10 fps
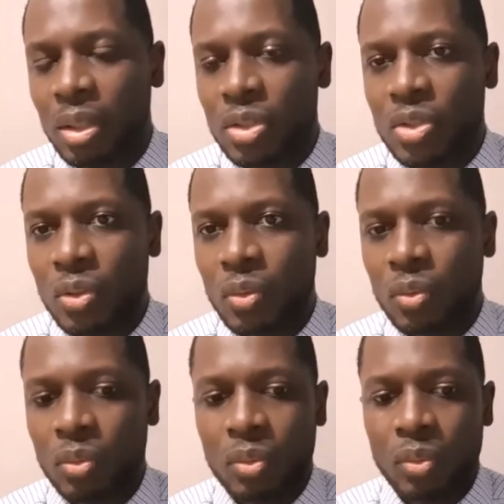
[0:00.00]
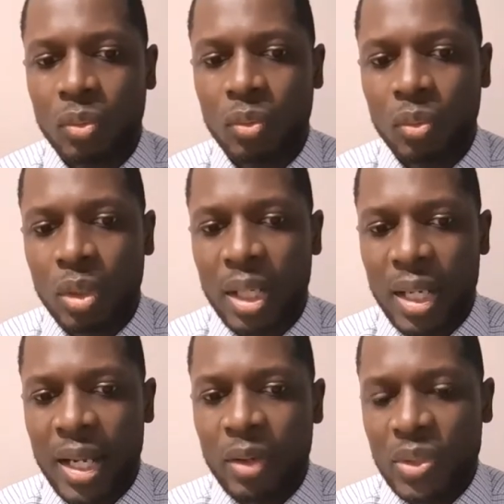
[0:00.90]
So
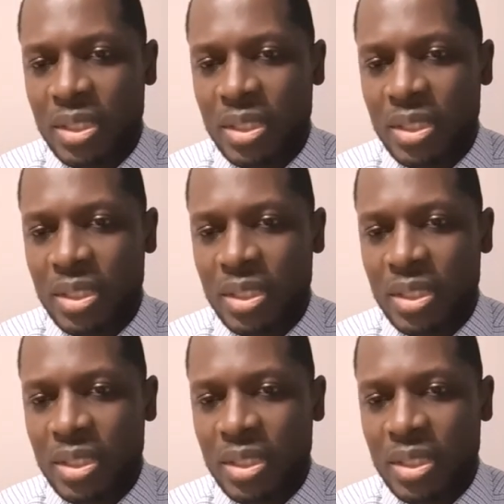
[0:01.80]
I was